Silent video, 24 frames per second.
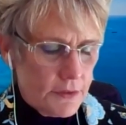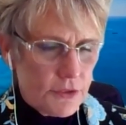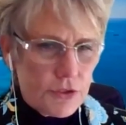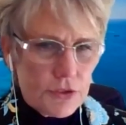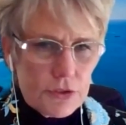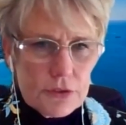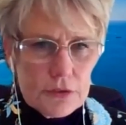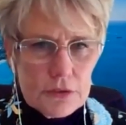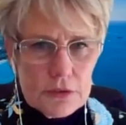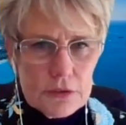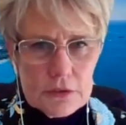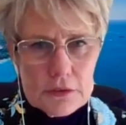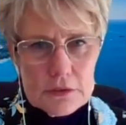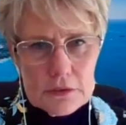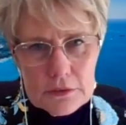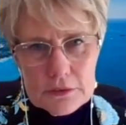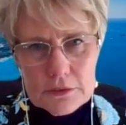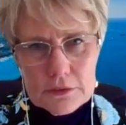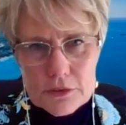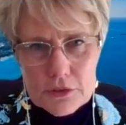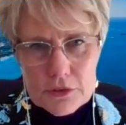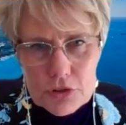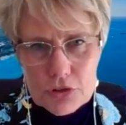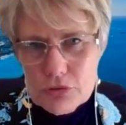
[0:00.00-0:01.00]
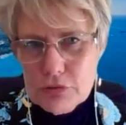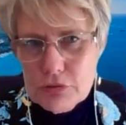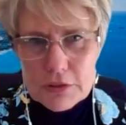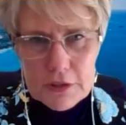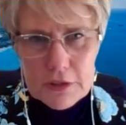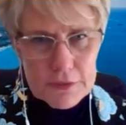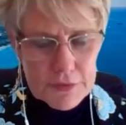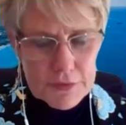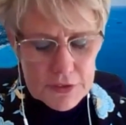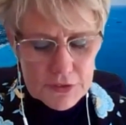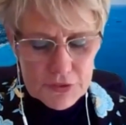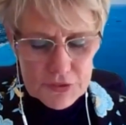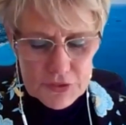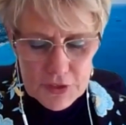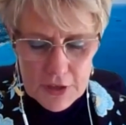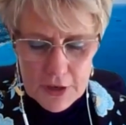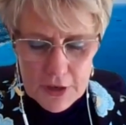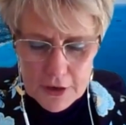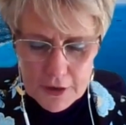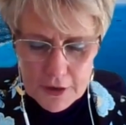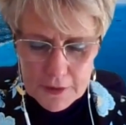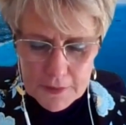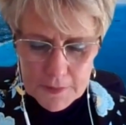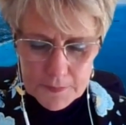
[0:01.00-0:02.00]
to June of this
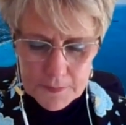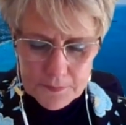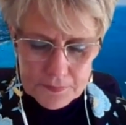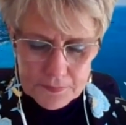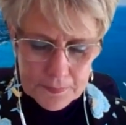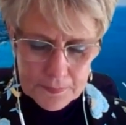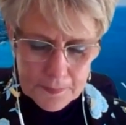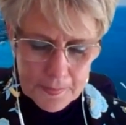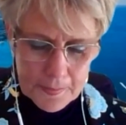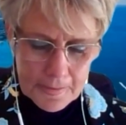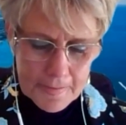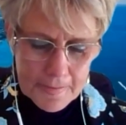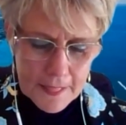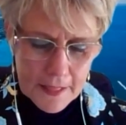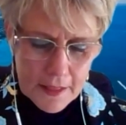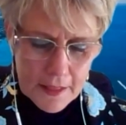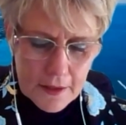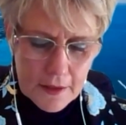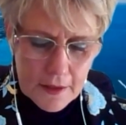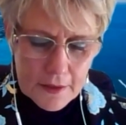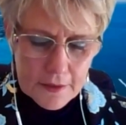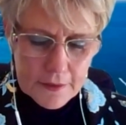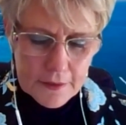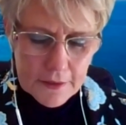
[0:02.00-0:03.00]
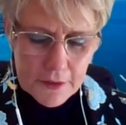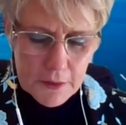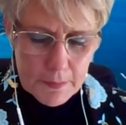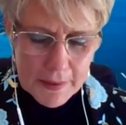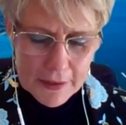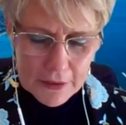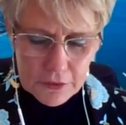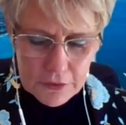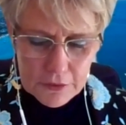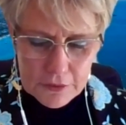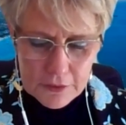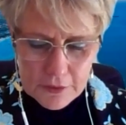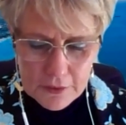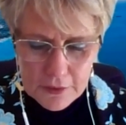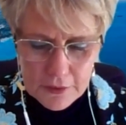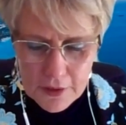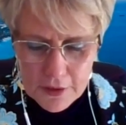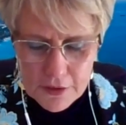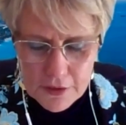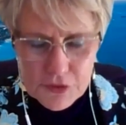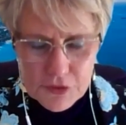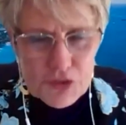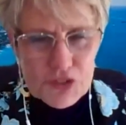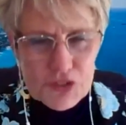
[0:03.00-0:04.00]
year, that about
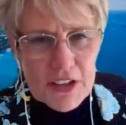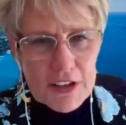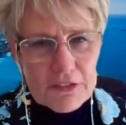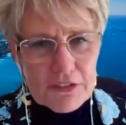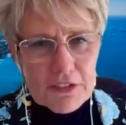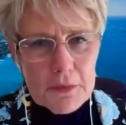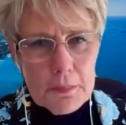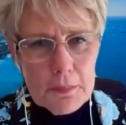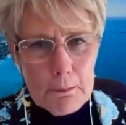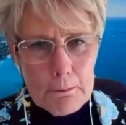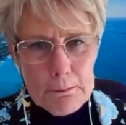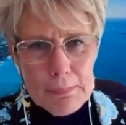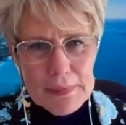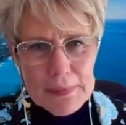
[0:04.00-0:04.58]
seven